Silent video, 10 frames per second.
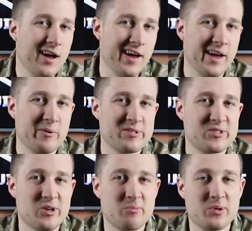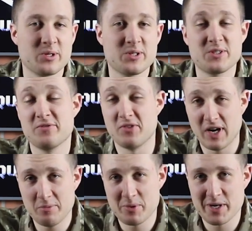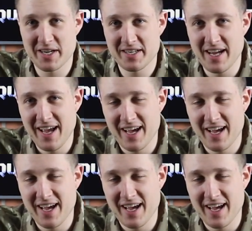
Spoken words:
Hey, what's up brothers, Viper here,